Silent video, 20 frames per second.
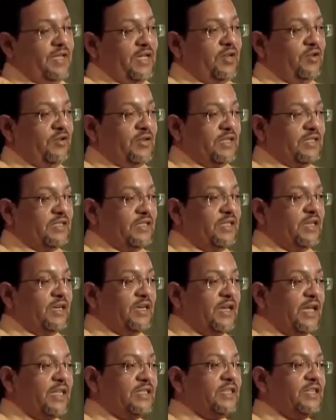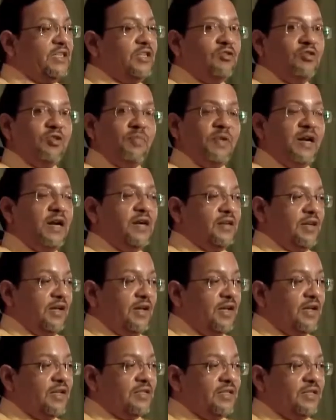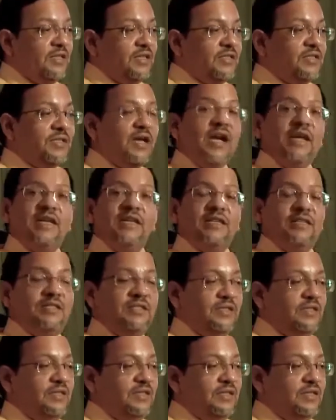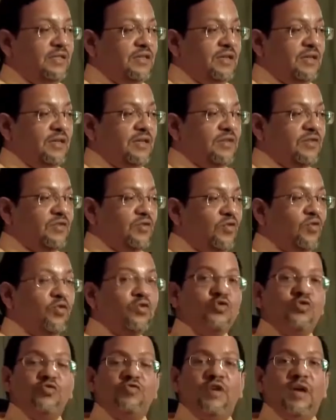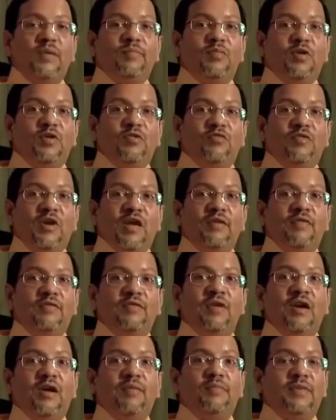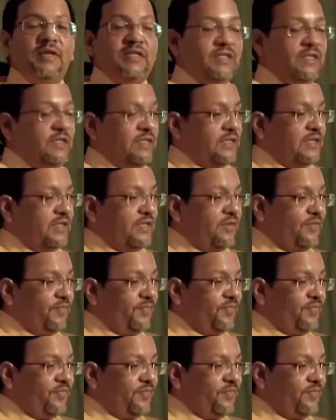and you can see the density of the planet Earth is highest, it is close to 5.5 gram per cc,